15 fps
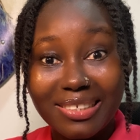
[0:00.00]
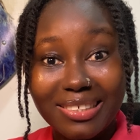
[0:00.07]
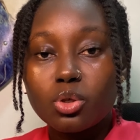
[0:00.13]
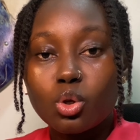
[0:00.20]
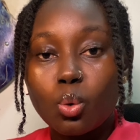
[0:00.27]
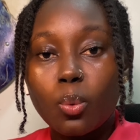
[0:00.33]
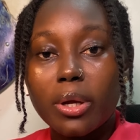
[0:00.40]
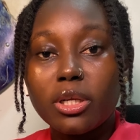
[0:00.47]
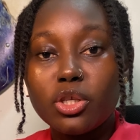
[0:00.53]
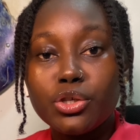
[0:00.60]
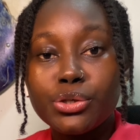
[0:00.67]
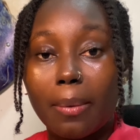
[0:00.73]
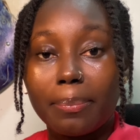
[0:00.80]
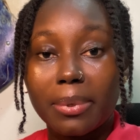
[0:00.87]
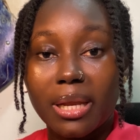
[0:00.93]
So when
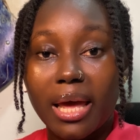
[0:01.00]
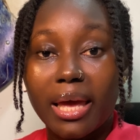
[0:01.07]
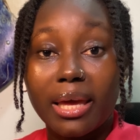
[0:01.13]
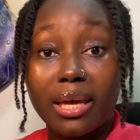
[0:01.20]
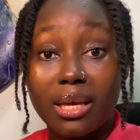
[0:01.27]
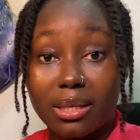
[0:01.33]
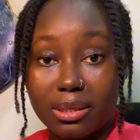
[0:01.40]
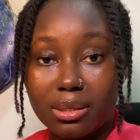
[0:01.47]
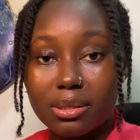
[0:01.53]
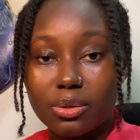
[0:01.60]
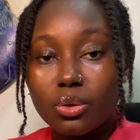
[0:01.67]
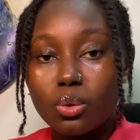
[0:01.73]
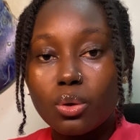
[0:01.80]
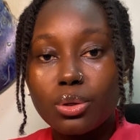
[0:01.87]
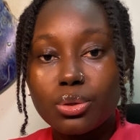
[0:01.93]
you apply heat,
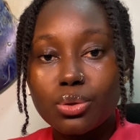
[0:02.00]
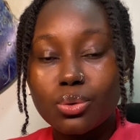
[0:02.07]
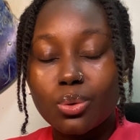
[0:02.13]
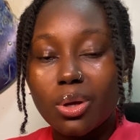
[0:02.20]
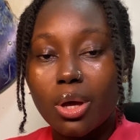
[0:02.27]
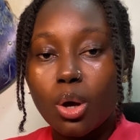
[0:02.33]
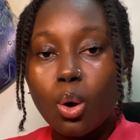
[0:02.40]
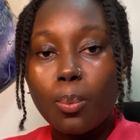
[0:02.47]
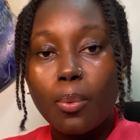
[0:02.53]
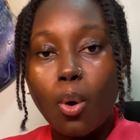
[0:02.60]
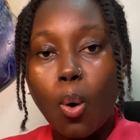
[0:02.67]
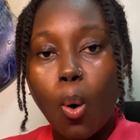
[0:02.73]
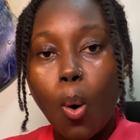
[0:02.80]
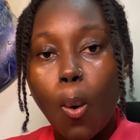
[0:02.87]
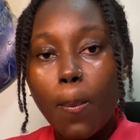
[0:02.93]
it's going to help
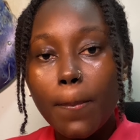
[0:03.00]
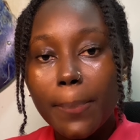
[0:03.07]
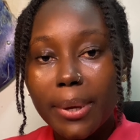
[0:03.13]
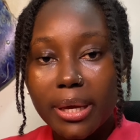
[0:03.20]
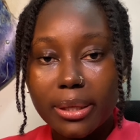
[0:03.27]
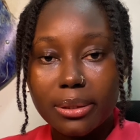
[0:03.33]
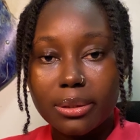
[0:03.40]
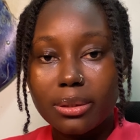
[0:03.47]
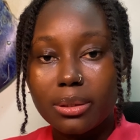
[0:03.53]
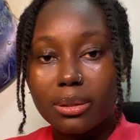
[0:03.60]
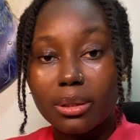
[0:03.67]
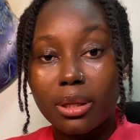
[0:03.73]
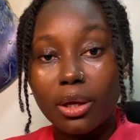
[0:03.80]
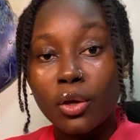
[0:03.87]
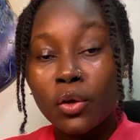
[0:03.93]
open
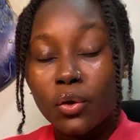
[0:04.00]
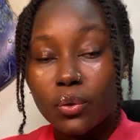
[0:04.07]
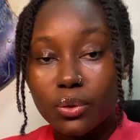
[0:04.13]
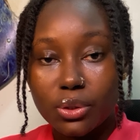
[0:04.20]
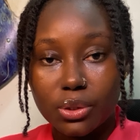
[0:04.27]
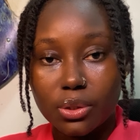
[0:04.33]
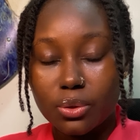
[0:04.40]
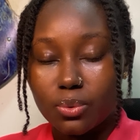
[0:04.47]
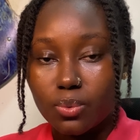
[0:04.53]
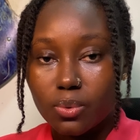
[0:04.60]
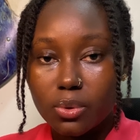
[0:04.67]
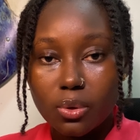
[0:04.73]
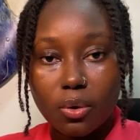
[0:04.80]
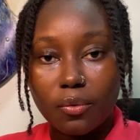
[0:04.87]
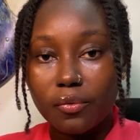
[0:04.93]
the
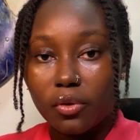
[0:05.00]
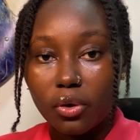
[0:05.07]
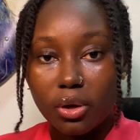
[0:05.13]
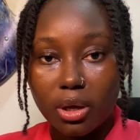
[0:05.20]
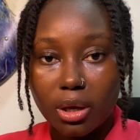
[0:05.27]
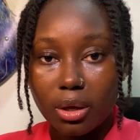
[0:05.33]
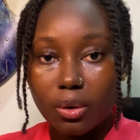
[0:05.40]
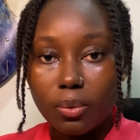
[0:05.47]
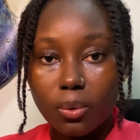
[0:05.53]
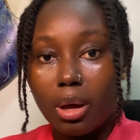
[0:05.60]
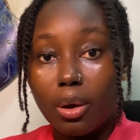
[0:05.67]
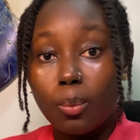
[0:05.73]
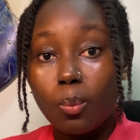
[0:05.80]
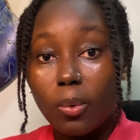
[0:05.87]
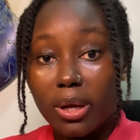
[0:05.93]
cuticles of your hair.
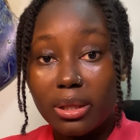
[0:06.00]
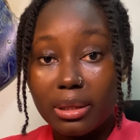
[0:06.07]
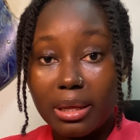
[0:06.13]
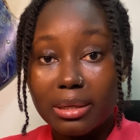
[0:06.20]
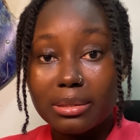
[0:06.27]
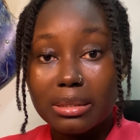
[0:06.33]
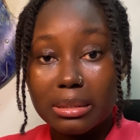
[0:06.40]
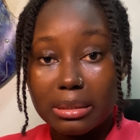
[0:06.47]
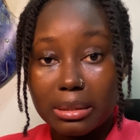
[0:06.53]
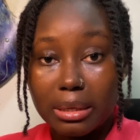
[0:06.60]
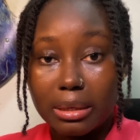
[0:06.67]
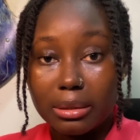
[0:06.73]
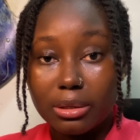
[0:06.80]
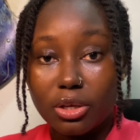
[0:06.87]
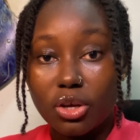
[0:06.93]
And when that is
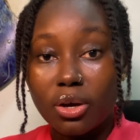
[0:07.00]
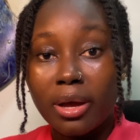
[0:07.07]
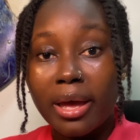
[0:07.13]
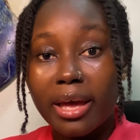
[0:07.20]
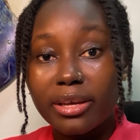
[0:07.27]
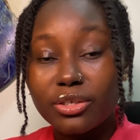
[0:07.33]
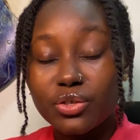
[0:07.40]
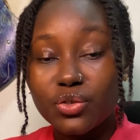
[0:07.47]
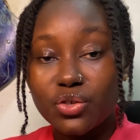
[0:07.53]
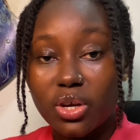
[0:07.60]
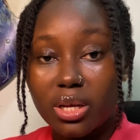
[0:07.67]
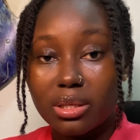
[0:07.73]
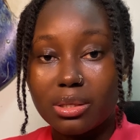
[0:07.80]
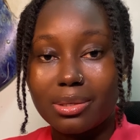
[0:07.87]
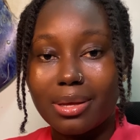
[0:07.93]
done, your hair
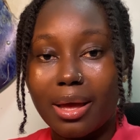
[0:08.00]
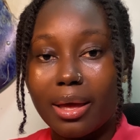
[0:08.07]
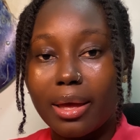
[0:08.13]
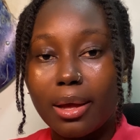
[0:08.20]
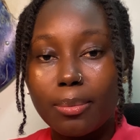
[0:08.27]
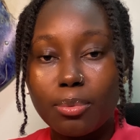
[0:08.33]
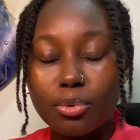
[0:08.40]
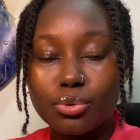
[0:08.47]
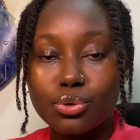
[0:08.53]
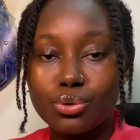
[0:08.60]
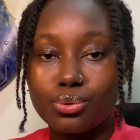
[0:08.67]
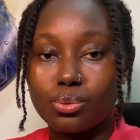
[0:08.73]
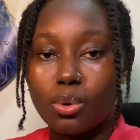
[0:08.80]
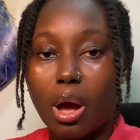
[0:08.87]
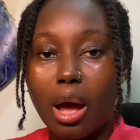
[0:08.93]
strands are able
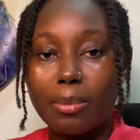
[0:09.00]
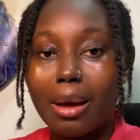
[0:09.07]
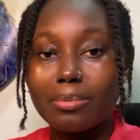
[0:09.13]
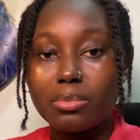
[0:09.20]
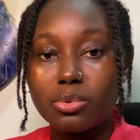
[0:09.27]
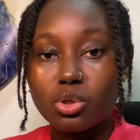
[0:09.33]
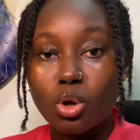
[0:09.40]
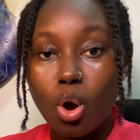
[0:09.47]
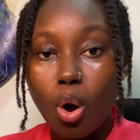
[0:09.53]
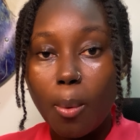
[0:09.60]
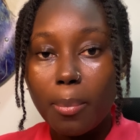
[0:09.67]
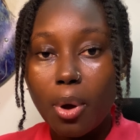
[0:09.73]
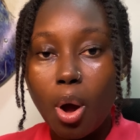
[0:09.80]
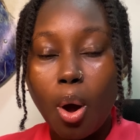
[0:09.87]
to absorb